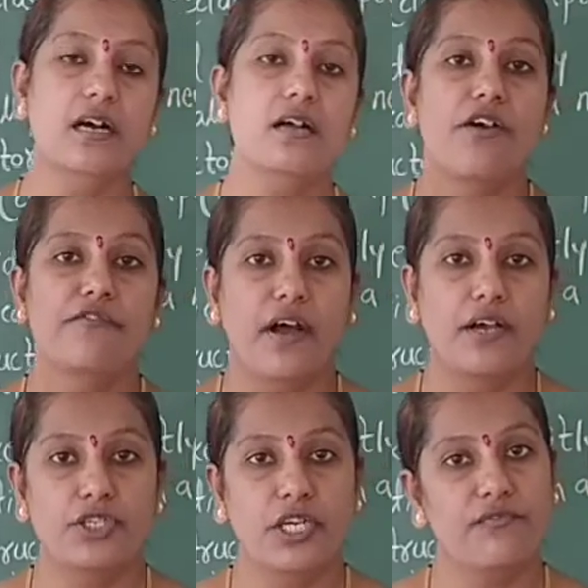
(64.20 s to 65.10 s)
a
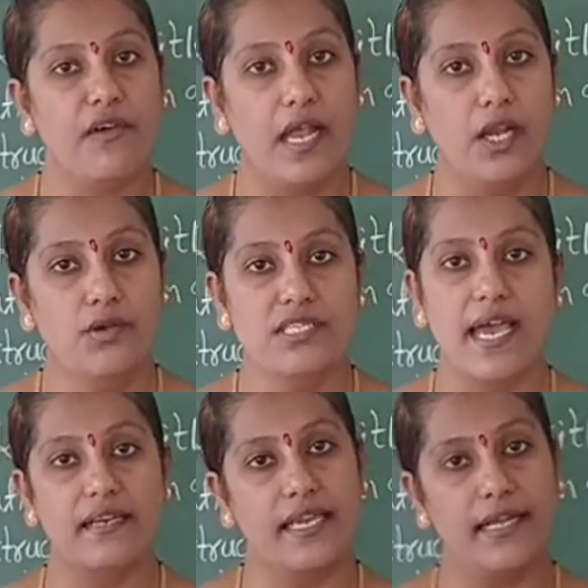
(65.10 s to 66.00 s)
function values,
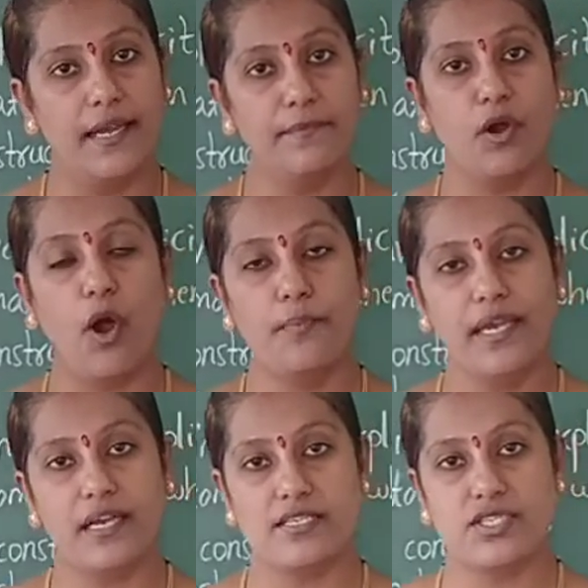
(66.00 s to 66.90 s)
at that time
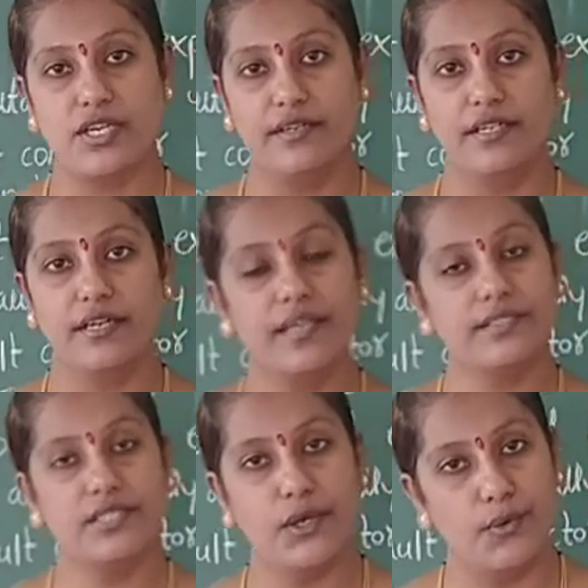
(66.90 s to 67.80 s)
copy constructor
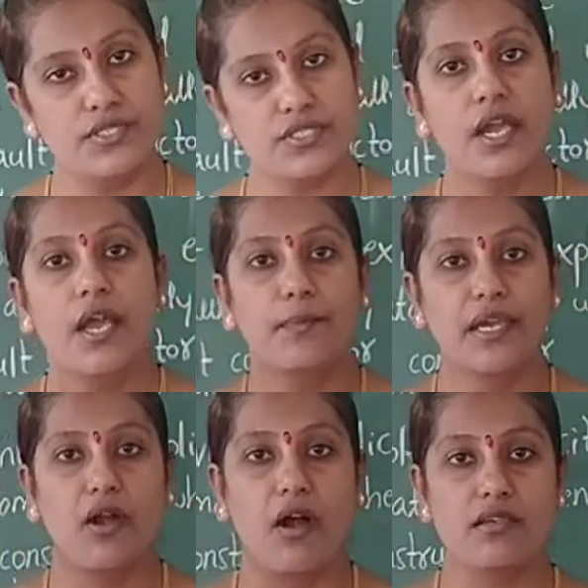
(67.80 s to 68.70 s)
is used
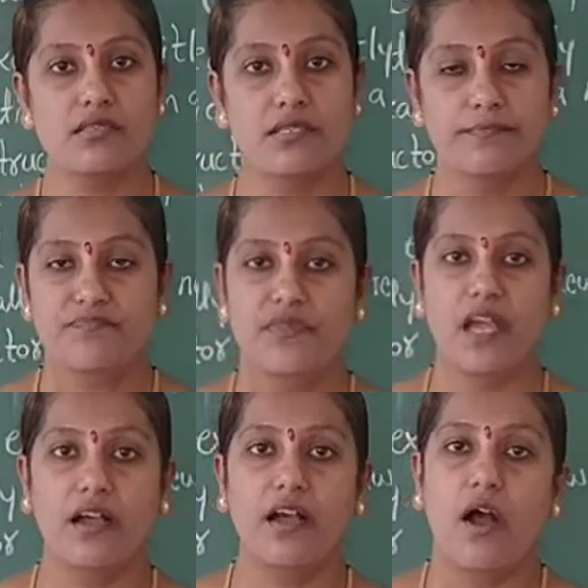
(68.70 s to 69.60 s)
because
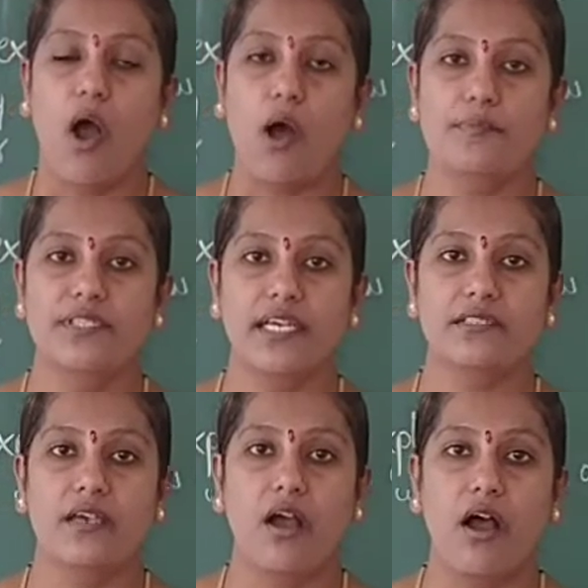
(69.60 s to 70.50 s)
the
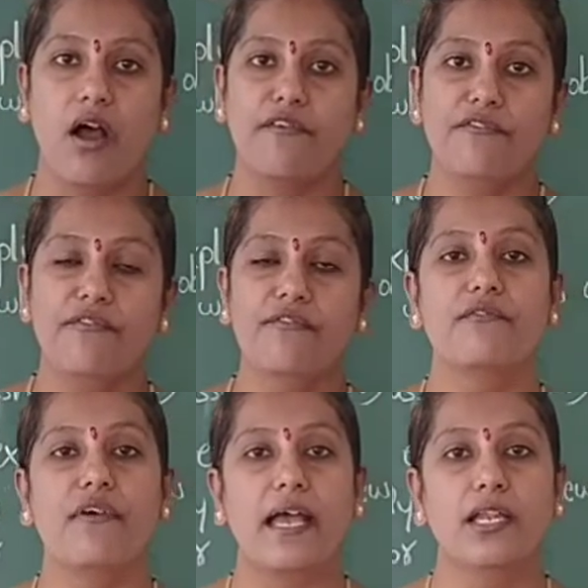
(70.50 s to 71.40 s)
objects of
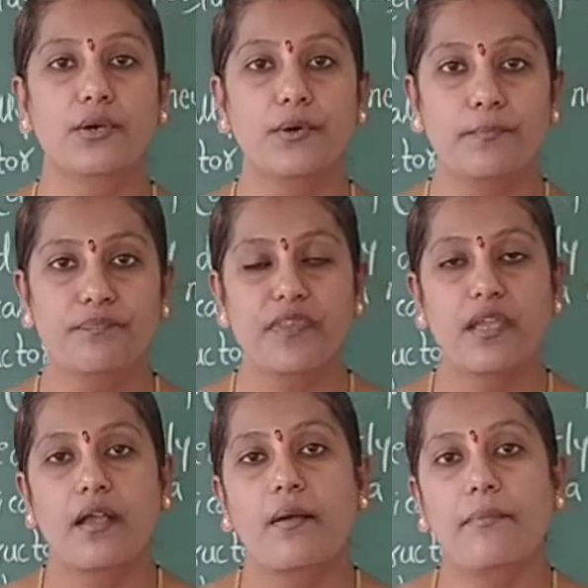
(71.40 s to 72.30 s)
value
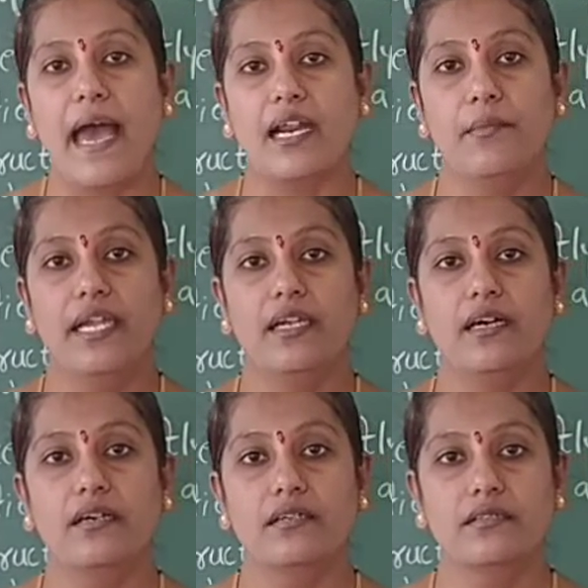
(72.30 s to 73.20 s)

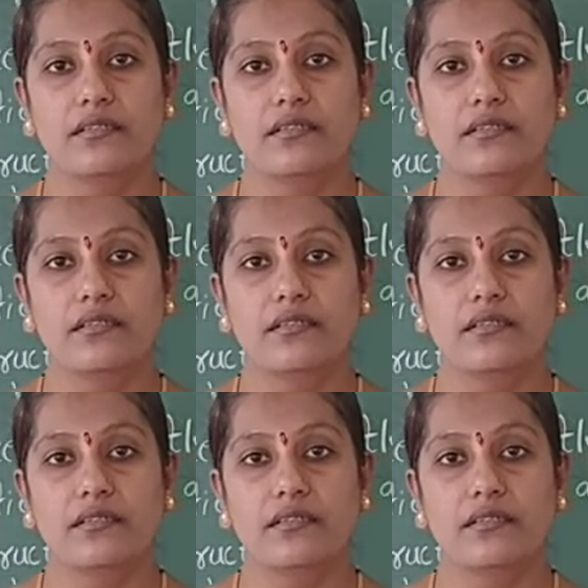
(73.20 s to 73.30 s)
parameter